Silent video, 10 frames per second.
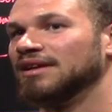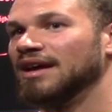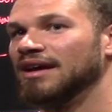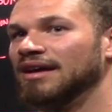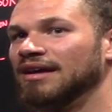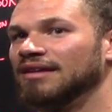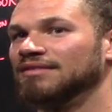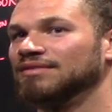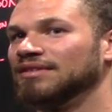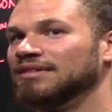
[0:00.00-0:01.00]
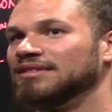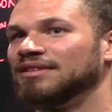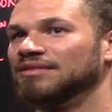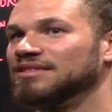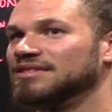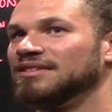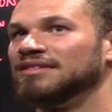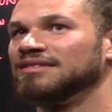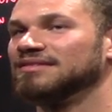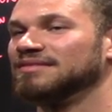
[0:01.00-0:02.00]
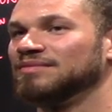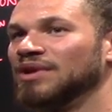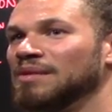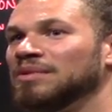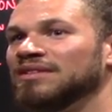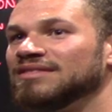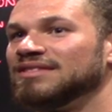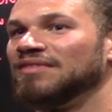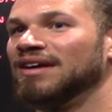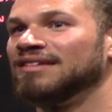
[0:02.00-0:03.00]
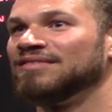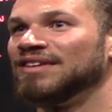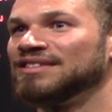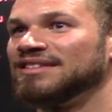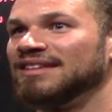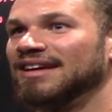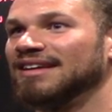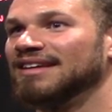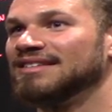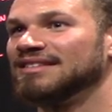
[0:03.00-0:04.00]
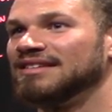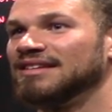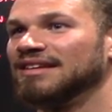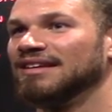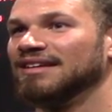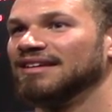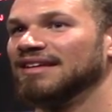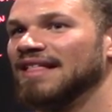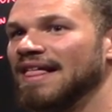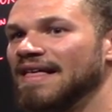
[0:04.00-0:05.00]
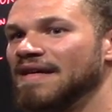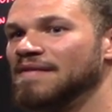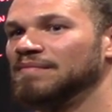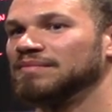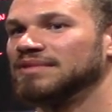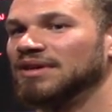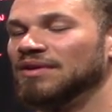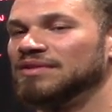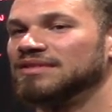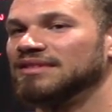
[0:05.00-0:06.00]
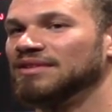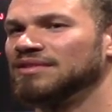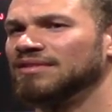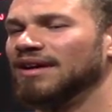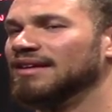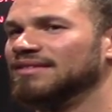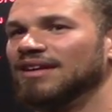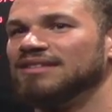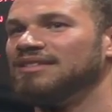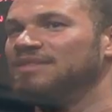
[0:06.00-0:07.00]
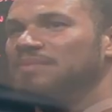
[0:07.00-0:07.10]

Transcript: and for you know just the what I believe is divine intervention in that case. And sure, um, so it was it was a great crazy